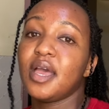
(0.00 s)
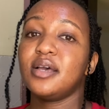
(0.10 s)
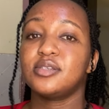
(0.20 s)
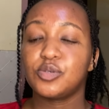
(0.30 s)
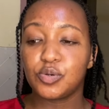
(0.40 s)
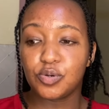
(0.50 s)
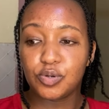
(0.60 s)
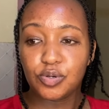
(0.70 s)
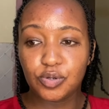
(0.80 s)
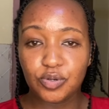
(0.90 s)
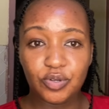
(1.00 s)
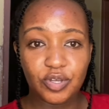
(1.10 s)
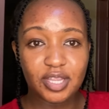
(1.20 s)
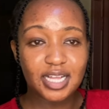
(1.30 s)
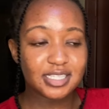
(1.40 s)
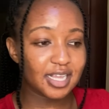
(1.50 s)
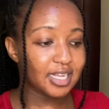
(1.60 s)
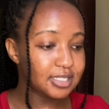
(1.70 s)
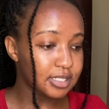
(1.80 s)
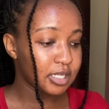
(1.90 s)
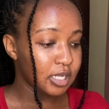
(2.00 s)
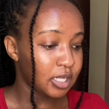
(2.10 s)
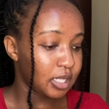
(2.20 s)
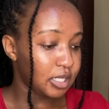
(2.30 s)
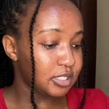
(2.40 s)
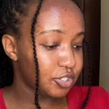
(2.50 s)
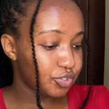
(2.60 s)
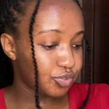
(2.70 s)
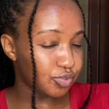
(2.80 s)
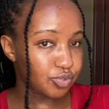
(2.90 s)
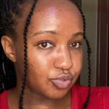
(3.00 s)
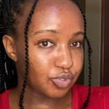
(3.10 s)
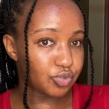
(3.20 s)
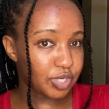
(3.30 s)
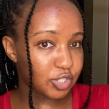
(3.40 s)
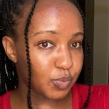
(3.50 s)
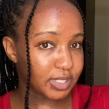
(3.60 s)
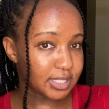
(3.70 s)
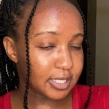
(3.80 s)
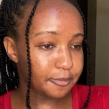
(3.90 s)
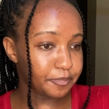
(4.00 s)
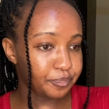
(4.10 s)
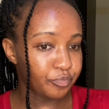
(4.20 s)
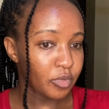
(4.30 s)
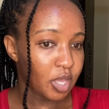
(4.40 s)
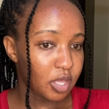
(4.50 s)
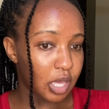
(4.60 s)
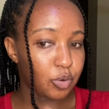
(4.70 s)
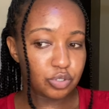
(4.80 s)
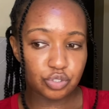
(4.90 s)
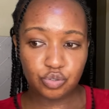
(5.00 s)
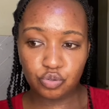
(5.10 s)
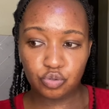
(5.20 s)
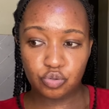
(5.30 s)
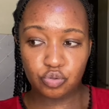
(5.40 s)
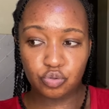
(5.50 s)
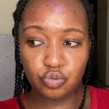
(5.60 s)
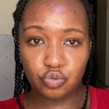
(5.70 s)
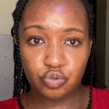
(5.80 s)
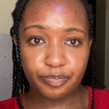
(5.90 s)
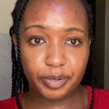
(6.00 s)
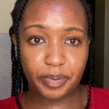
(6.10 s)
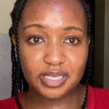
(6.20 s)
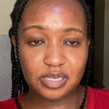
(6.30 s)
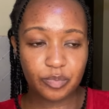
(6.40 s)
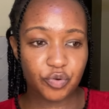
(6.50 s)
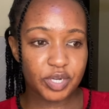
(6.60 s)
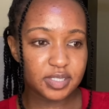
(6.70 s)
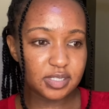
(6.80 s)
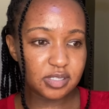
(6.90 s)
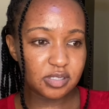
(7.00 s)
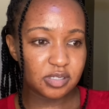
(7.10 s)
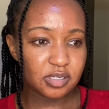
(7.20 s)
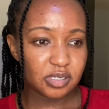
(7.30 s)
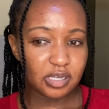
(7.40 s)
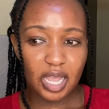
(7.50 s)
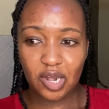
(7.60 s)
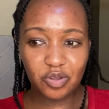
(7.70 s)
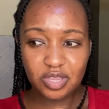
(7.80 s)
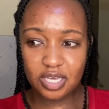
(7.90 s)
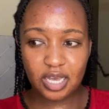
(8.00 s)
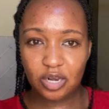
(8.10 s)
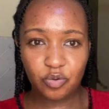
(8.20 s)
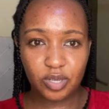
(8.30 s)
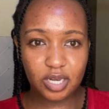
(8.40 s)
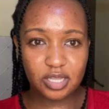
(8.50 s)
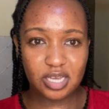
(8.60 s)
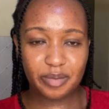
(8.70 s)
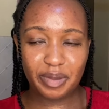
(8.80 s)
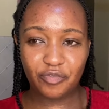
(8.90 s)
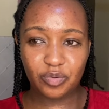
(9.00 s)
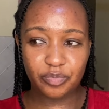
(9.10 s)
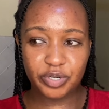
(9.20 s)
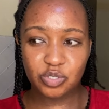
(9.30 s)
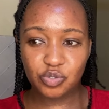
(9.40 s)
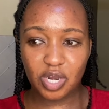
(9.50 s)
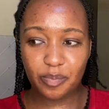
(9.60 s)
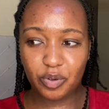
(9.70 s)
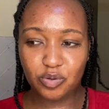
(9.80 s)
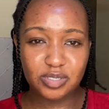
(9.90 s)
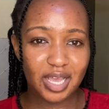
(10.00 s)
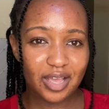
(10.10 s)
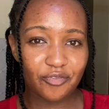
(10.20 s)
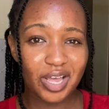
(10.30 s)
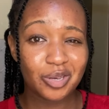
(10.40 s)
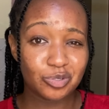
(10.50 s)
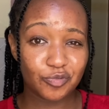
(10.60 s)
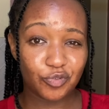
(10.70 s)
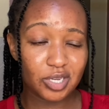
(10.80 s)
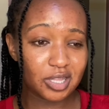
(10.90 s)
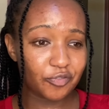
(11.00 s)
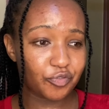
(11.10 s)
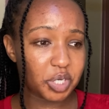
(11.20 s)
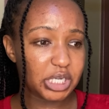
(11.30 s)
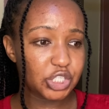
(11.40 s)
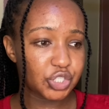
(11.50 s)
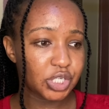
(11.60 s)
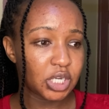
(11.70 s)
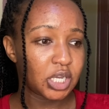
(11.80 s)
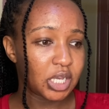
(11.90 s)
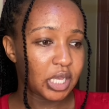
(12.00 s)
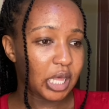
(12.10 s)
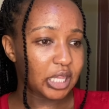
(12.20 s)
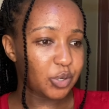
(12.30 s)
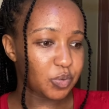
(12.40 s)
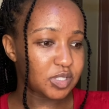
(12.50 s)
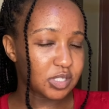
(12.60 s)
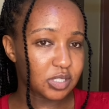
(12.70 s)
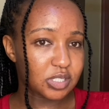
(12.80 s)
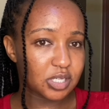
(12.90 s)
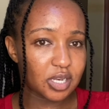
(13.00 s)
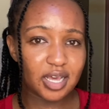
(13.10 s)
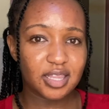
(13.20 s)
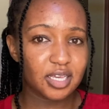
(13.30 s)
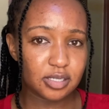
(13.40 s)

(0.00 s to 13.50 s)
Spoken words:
So that's that. Today is Wednesday. I want to prepare some greens. I don't think I'll cook anything apart from greens tonight, because I have a lot of food in the fridge. And then what else? Nothing